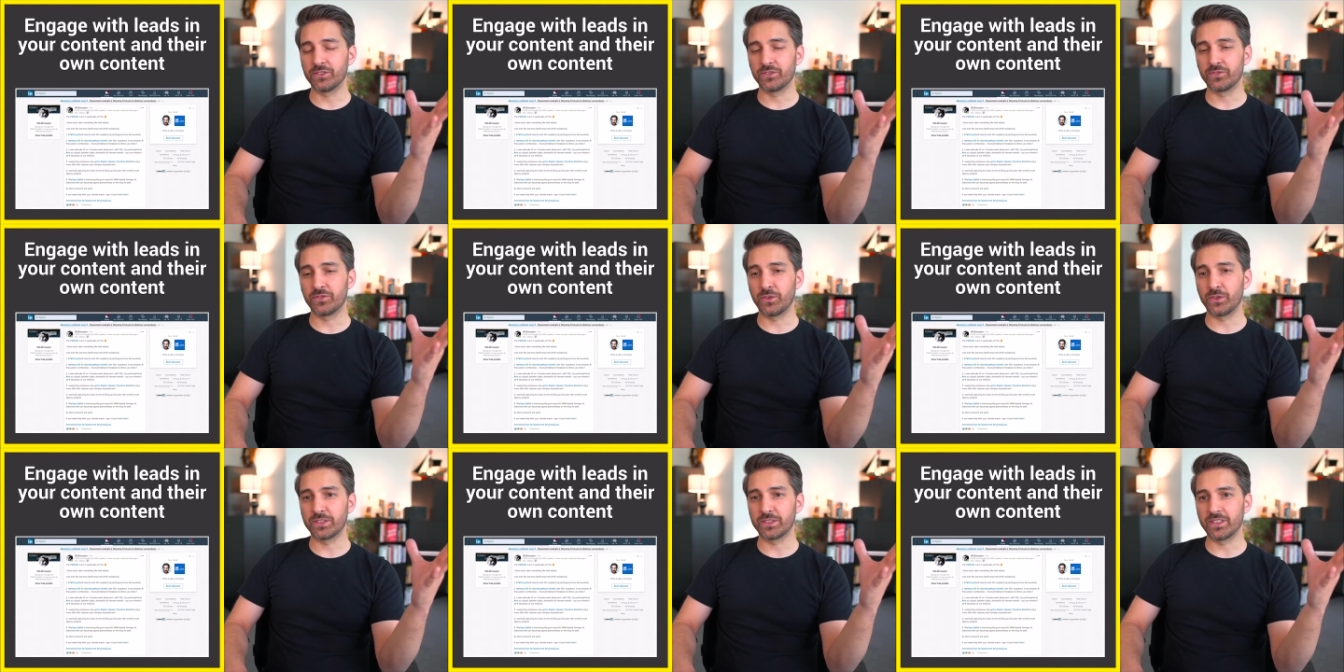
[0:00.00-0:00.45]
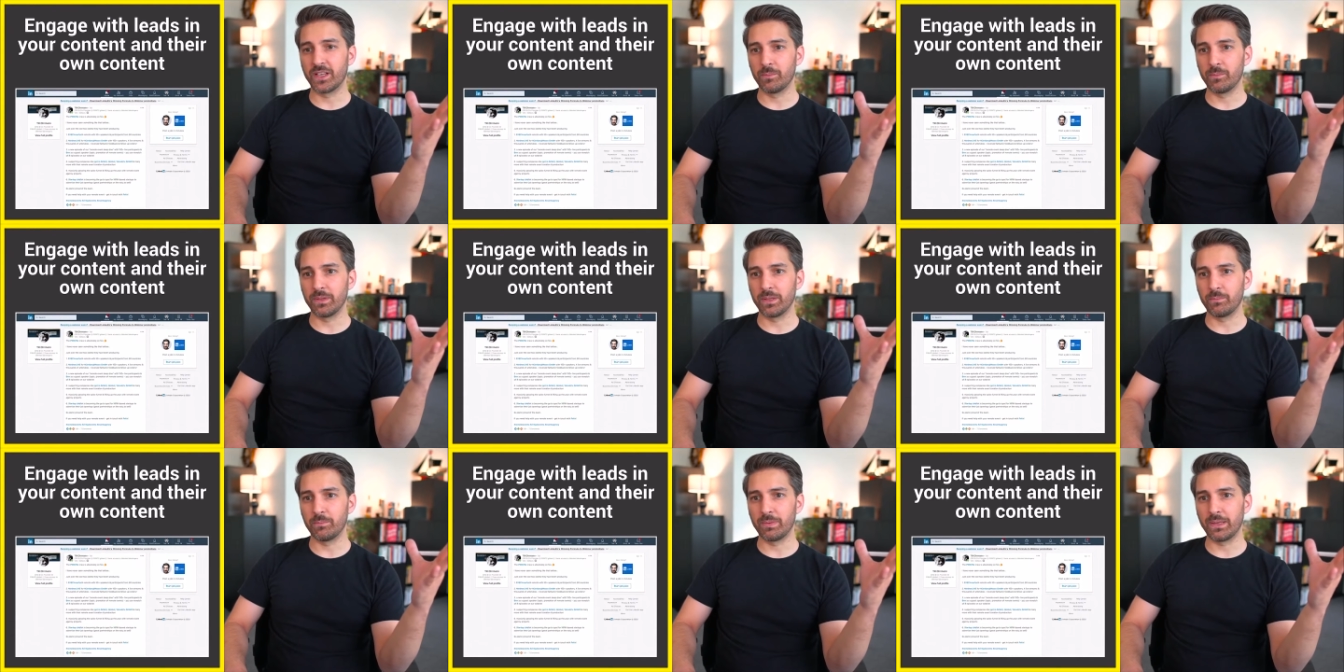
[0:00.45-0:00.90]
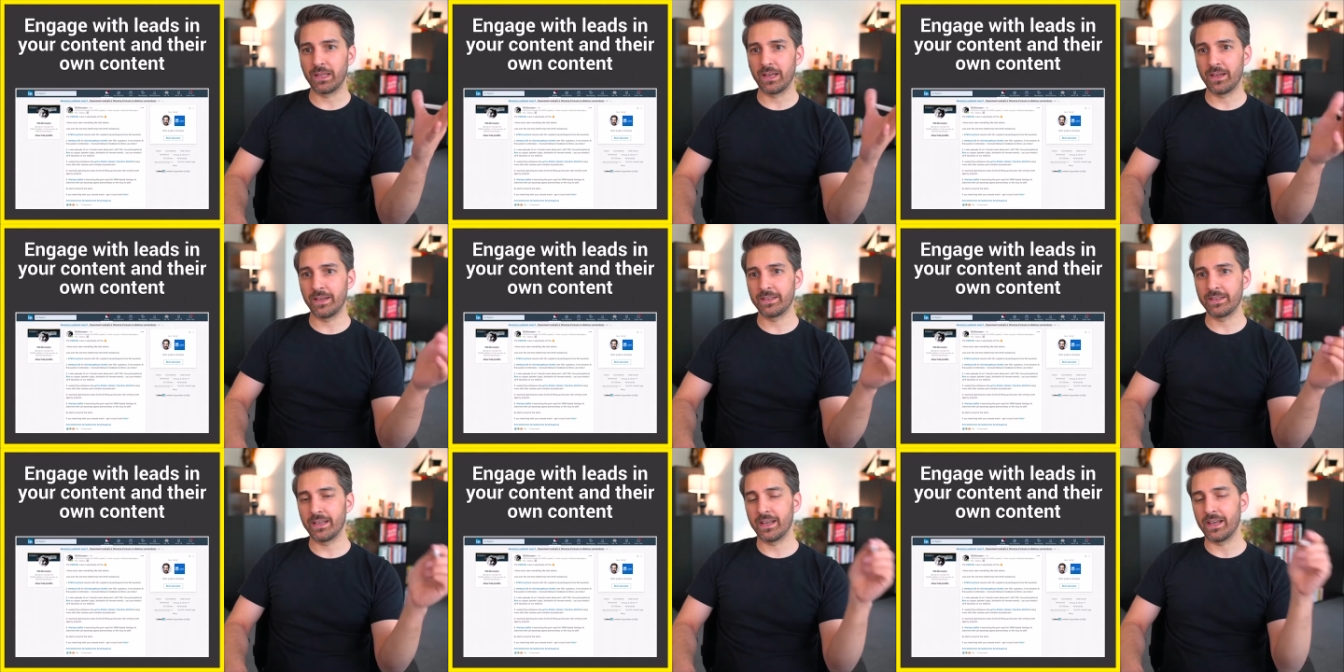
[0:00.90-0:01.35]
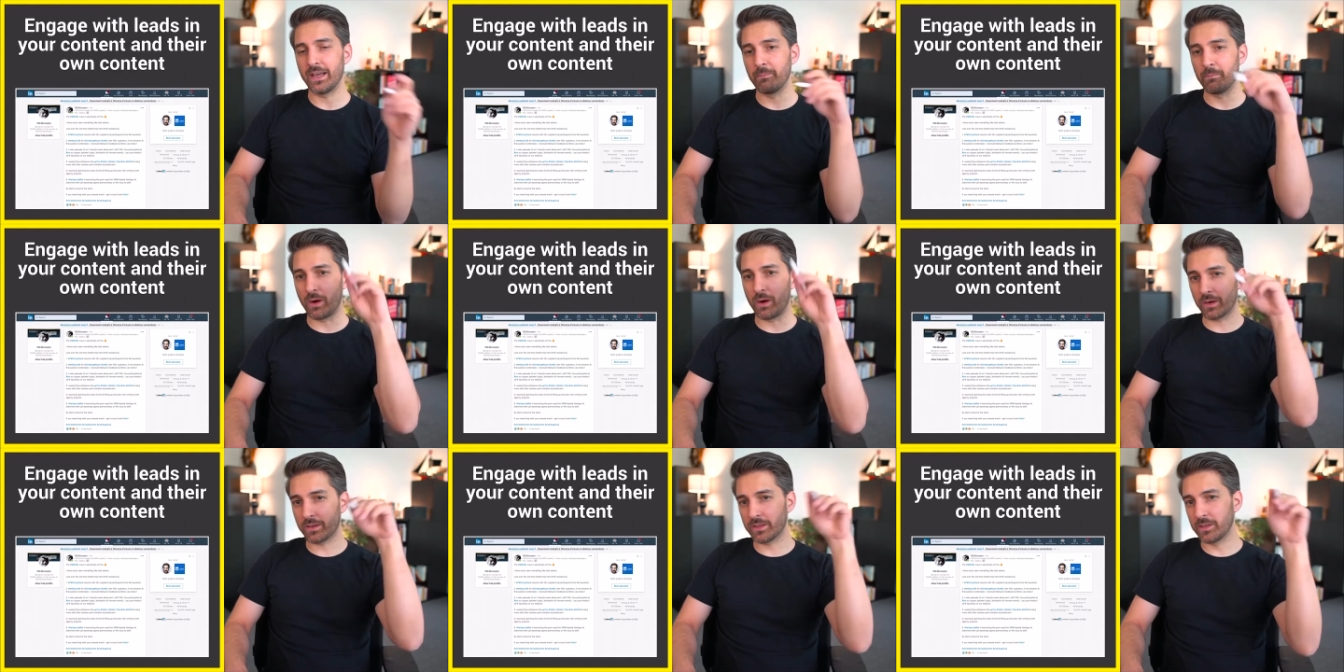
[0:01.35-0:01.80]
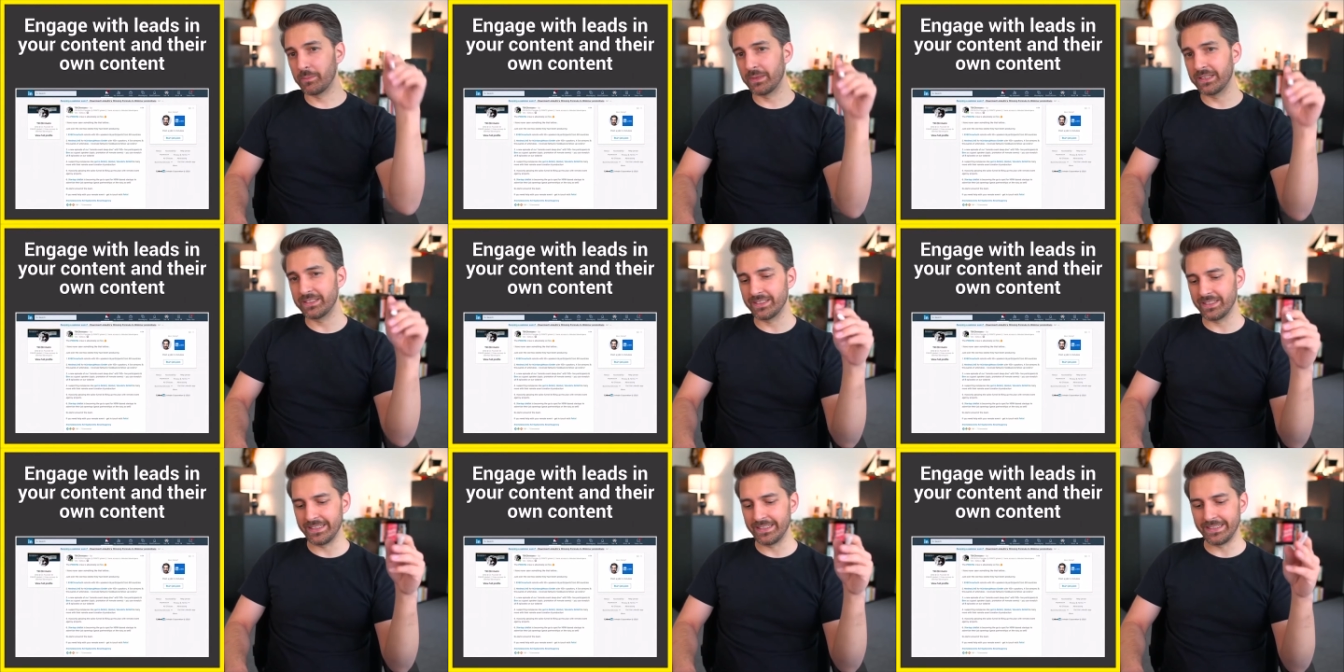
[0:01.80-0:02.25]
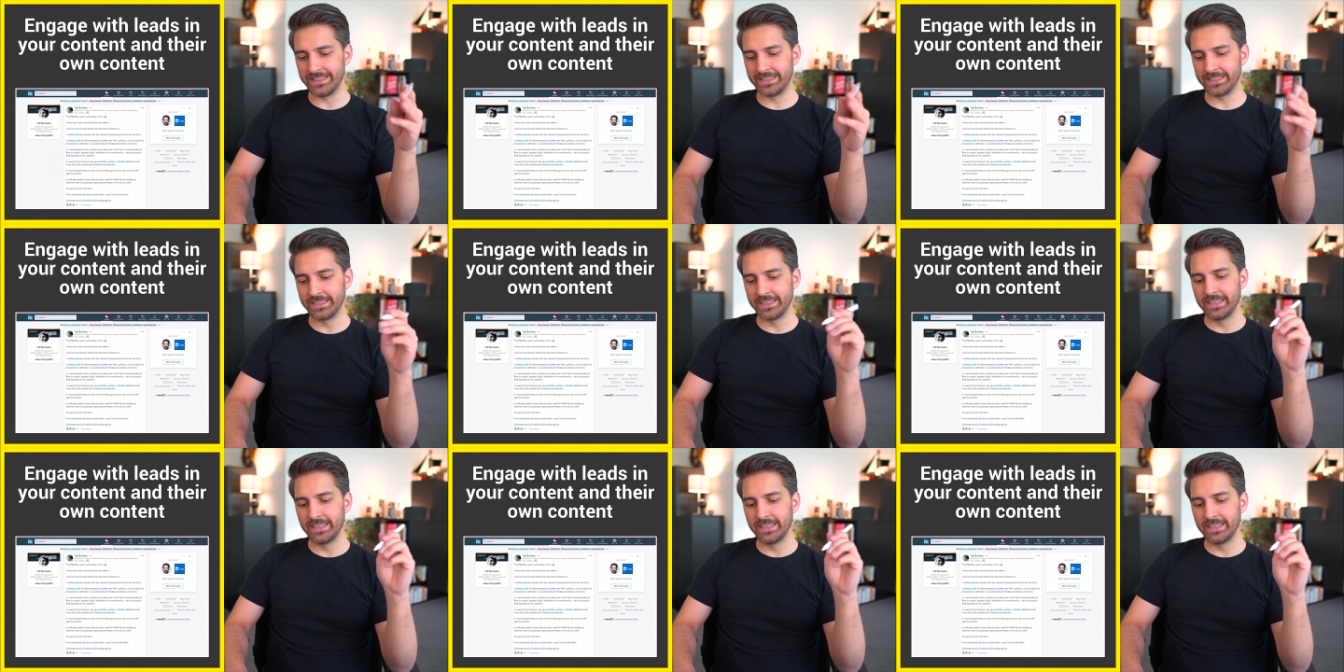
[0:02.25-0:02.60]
for example, applied, I mark them as a lead,